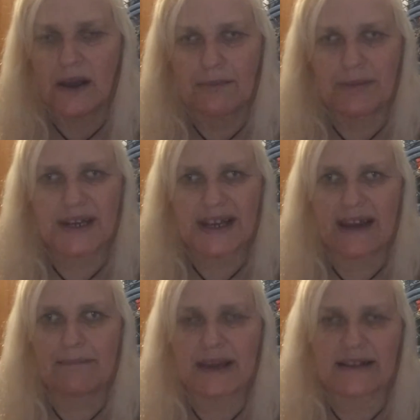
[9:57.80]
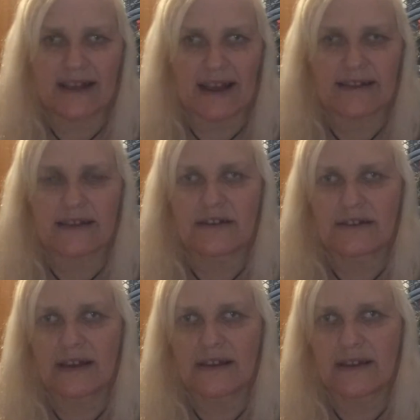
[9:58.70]
but it can be a tad
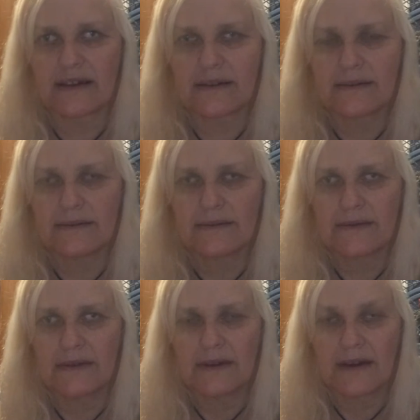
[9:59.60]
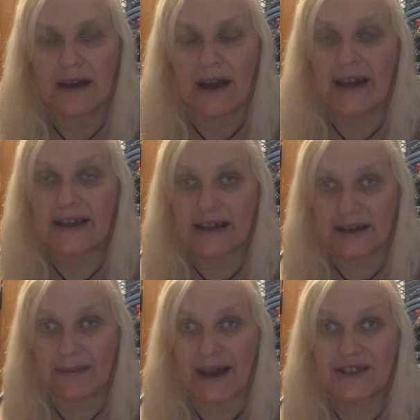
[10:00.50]
irritating." "I can
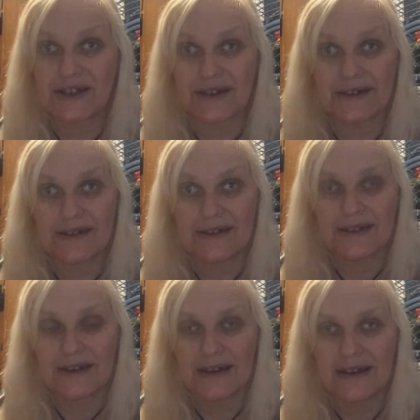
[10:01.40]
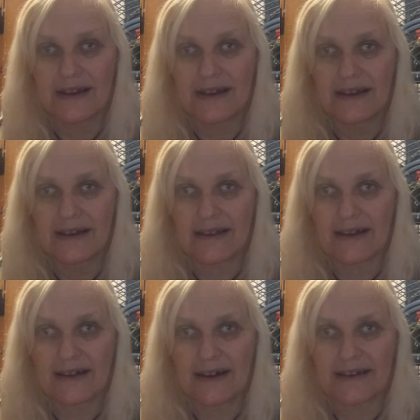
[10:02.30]
imagine," said
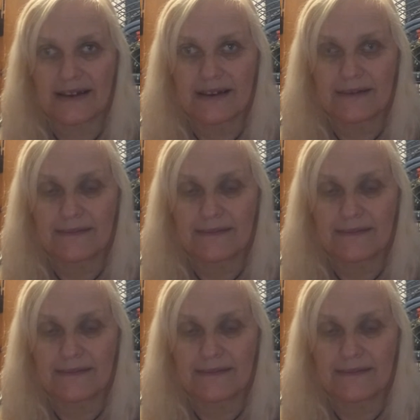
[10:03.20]
Hardy.